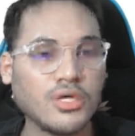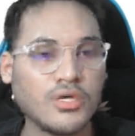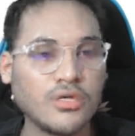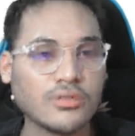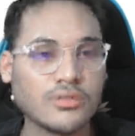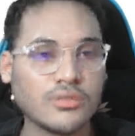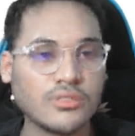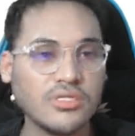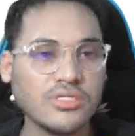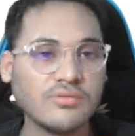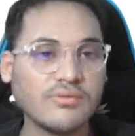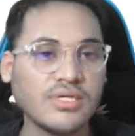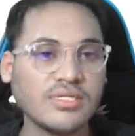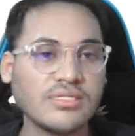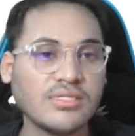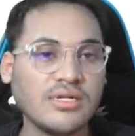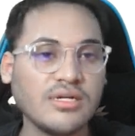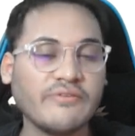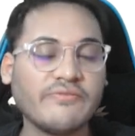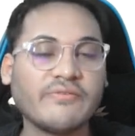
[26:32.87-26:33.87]
So this was
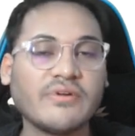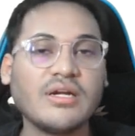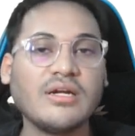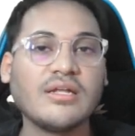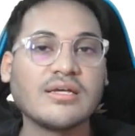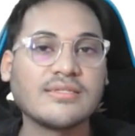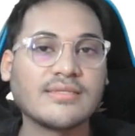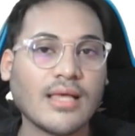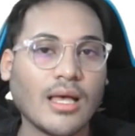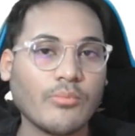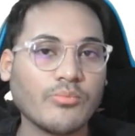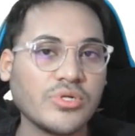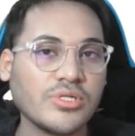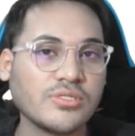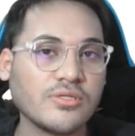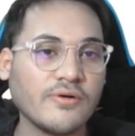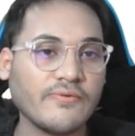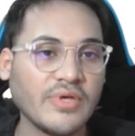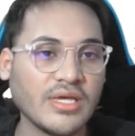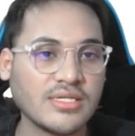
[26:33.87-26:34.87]
the different
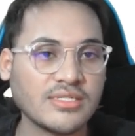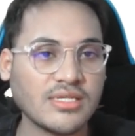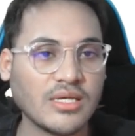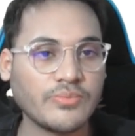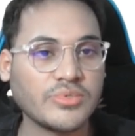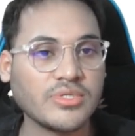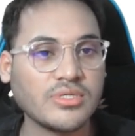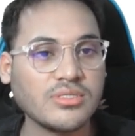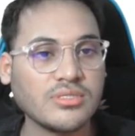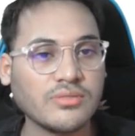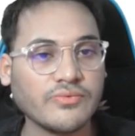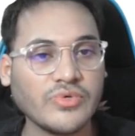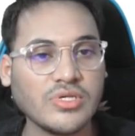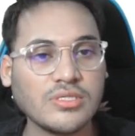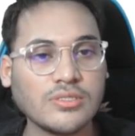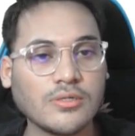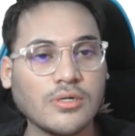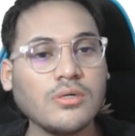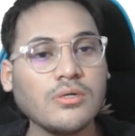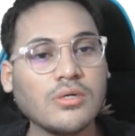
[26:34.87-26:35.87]
examples of exceptions we
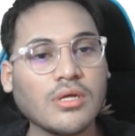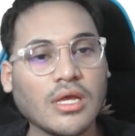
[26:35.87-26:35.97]
saw